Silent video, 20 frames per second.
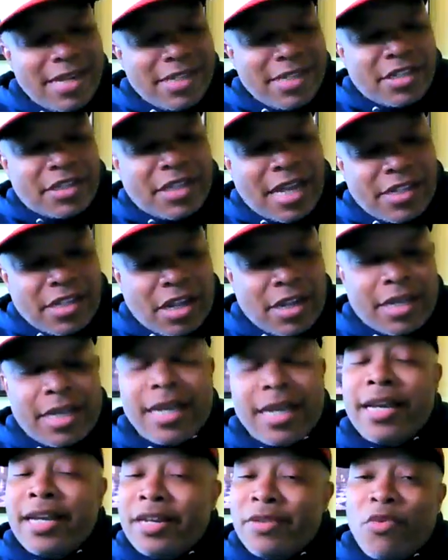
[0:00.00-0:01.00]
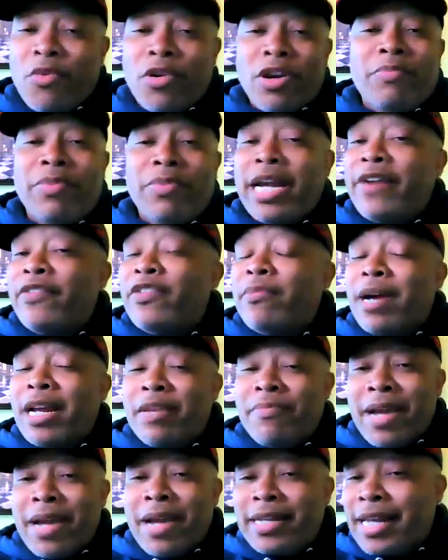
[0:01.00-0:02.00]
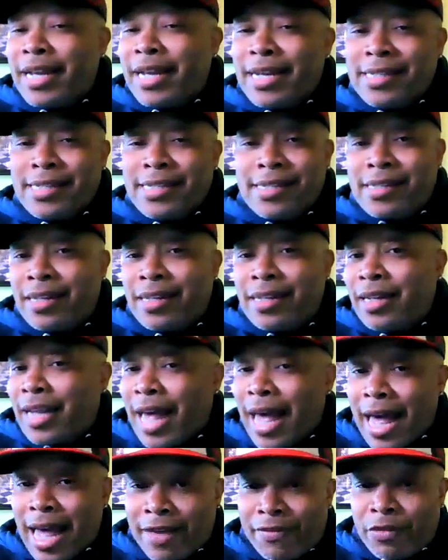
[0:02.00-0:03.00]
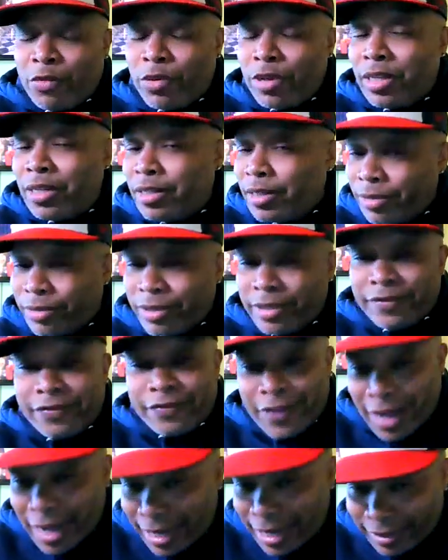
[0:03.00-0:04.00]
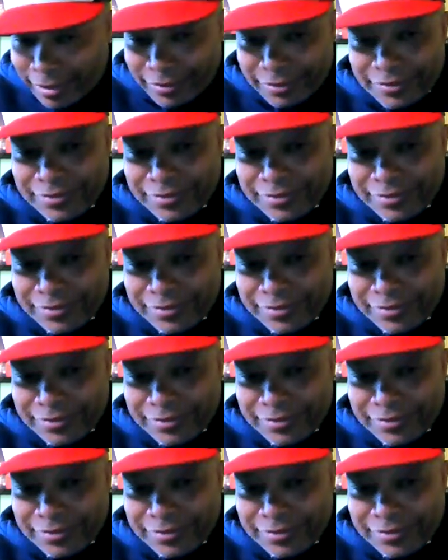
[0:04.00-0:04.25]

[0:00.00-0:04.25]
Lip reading: that's again, you want to bring everybody back. I guess it's still alive and willing to do it. Fine.